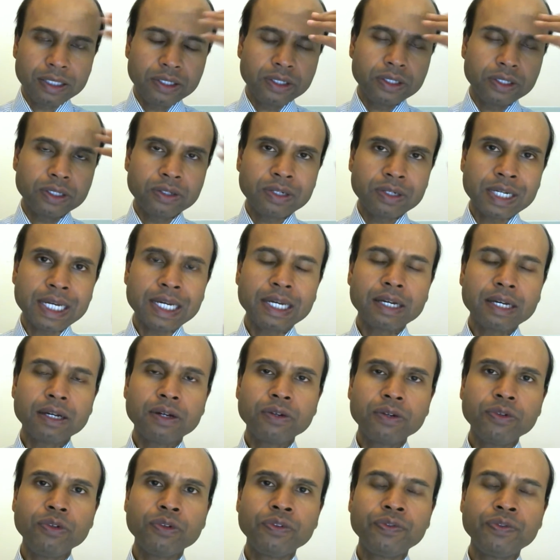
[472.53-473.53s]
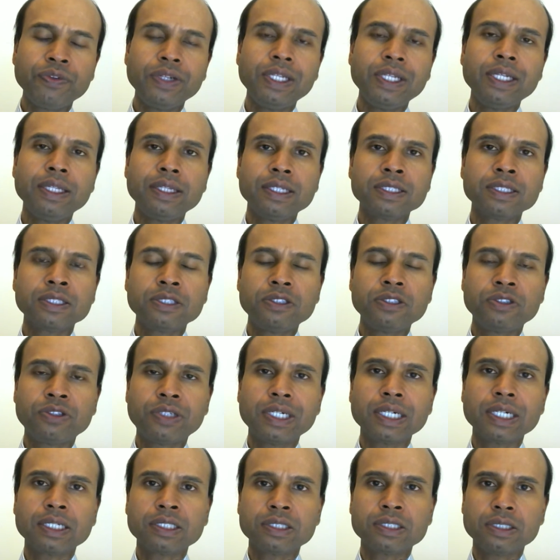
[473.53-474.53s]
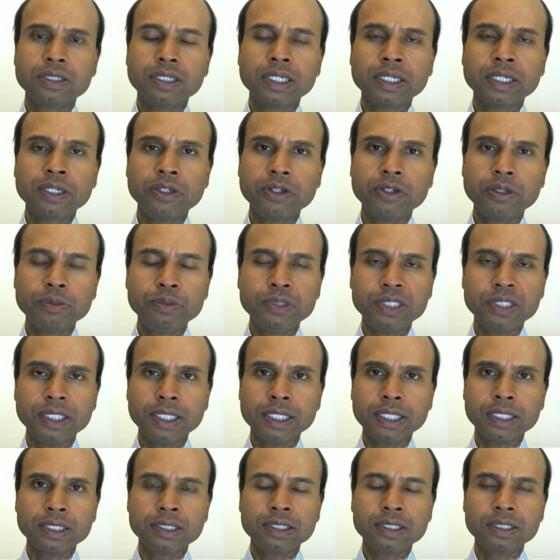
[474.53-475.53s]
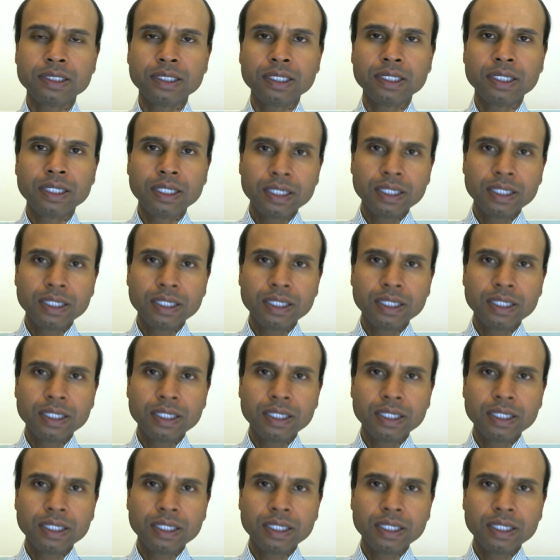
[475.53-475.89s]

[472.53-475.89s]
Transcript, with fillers: you know, how you're feeling this contraction like an object.